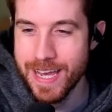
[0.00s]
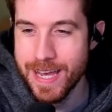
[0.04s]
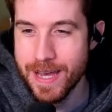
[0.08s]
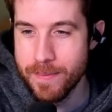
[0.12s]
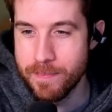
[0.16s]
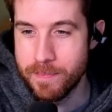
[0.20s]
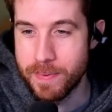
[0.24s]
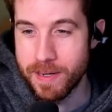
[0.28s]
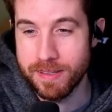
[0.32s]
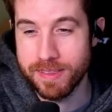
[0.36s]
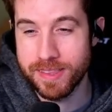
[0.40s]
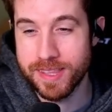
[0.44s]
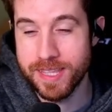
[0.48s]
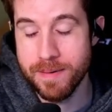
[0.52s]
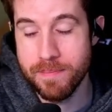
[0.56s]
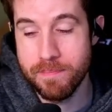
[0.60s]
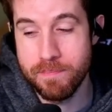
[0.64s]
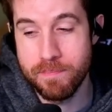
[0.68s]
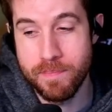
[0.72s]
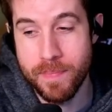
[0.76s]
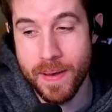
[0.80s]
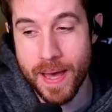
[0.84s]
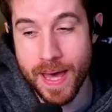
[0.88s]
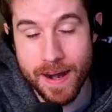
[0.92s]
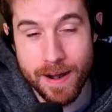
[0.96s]
But the
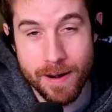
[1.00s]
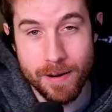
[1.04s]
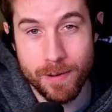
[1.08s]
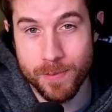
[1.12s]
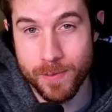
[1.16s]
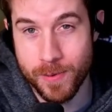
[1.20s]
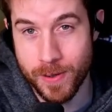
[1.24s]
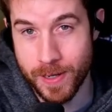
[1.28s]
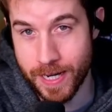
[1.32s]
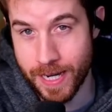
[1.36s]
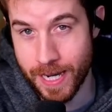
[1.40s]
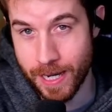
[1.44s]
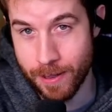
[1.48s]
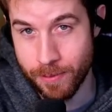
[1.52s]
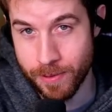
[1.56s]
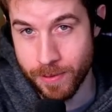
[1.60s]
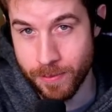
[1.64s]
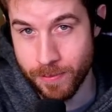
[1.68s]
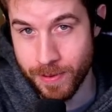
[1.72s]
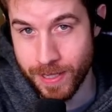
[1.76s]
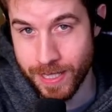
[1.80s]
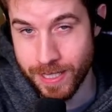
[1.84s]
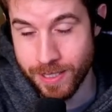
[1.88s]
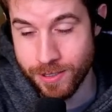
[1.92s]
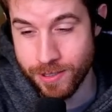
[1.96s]
better one I
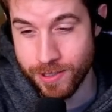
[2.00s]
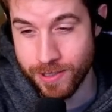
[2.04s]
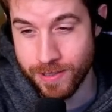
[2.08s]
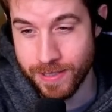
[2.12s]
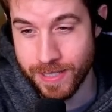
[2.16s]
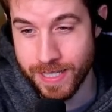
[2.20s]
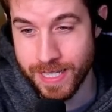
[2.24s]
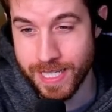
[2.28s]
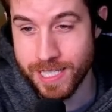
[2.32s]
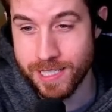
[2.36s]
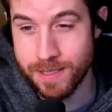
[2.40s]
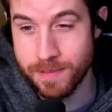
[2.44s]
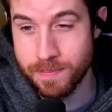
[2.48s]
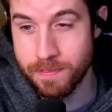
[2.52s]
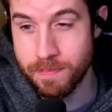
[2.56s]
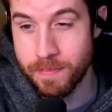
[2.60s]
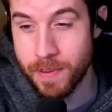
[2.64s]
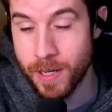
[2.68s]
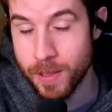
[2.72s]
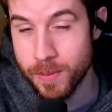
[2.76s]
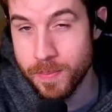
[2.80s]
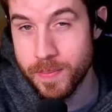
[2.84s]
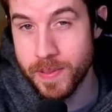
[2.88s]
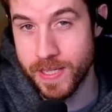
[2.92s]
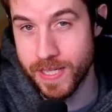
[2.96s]
would wager is
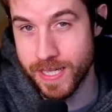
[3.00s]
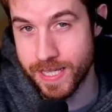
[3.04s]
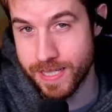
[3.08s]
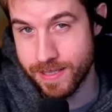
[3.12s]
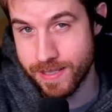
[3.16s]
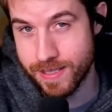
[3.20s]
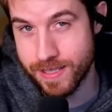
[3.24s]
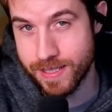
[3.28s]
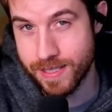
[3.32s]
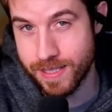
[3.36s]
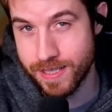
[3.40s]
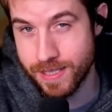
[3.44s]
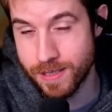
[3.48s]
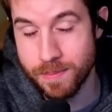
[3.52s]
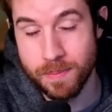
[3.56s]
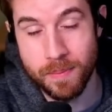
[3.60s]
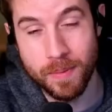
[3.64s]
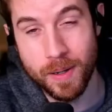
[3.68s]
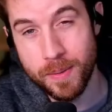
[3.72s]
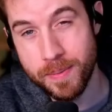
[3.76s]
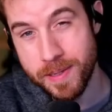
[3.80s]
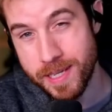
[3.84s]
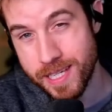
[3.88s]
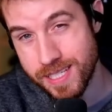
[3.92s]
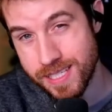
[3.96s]
Mobius, because
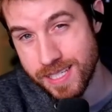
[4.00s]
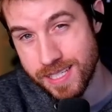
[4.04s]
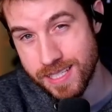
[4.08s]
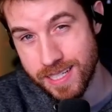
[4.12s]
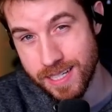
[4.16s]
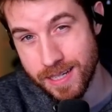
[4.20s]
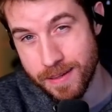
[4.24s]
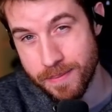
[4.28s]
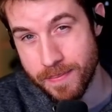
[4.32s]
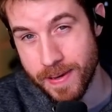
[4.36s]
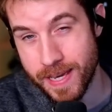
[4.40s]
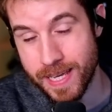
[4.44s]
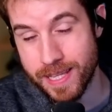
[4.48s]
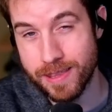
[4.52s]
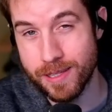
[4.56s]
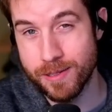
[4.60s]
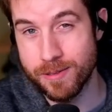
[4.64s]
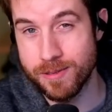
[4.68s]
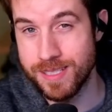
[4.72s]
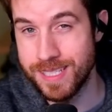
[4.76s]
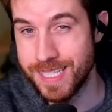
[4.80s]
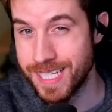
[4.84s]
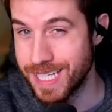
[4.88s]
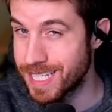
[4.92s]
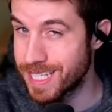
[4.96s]
Mobius is going to make
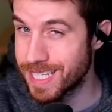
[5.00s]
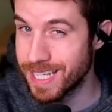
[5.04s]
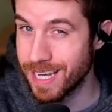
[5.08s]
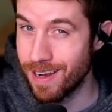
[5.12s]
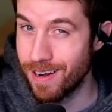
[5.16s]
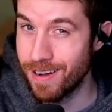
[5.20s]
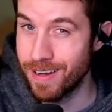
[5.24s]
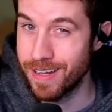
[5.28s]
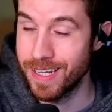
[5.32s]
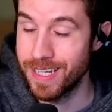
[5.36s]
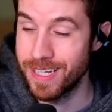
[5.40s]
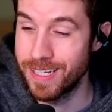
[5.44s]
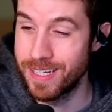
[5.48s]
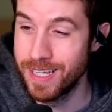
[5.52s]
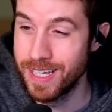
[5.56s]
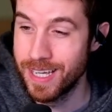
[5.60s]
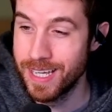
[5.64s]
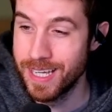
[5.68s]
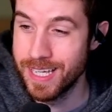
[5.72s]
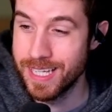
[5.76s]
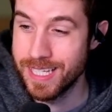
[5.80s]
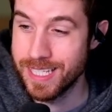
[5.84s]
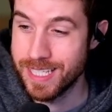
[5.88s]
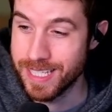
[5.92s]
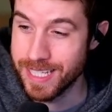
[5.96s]
those discounted
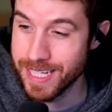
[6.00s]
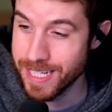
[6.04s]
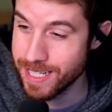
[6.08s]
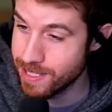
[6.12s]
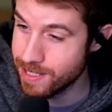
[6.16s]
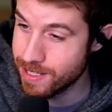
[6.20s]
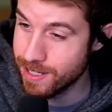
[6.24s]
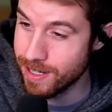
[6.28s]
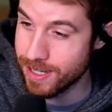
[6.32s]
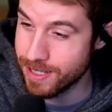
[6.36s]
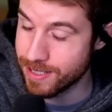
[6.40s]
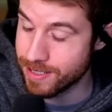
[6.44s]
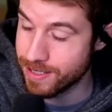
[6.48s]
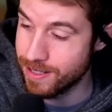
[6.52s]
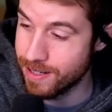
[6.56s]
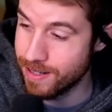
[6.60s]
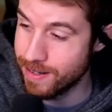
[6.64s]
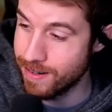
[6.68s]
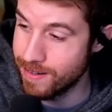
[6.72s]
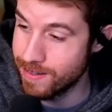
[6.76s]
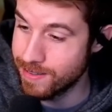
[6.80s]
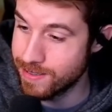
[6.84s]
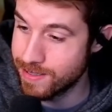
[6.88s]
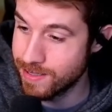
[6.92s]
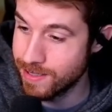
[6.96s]
6 cost
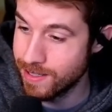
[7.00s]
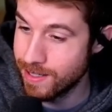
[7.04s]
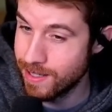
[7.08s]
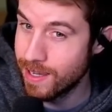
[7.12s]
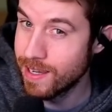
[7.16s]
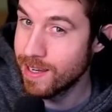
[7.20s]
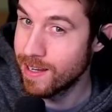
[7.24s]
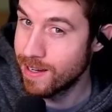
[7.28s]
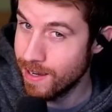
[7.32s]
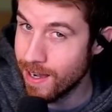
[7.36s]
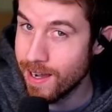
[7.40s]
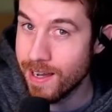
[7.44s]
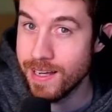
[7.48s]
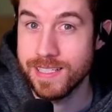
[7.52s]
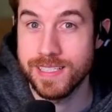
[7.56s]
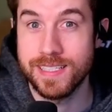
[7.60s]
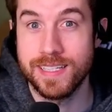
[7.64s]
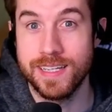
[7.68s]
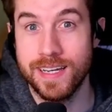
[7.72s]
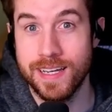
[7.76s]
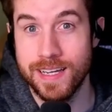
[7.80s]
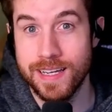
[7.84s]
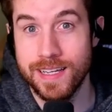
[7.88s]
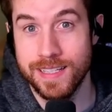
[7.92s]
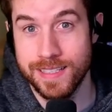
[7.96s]
cards
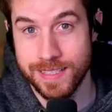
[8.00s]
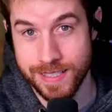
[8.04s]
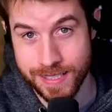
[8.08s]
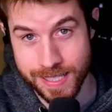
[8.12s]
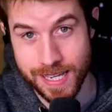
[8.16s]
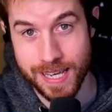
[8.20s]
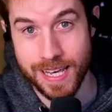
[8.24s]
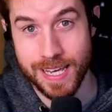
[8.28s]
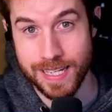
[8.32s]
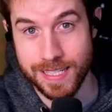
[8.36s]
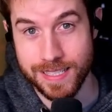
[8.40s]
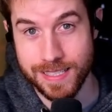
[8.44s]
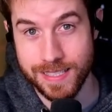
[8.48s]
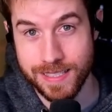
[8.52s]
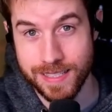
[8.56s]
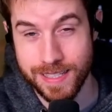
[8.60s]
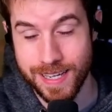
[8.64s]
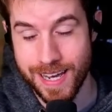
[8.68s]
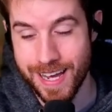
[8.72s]
cost 6,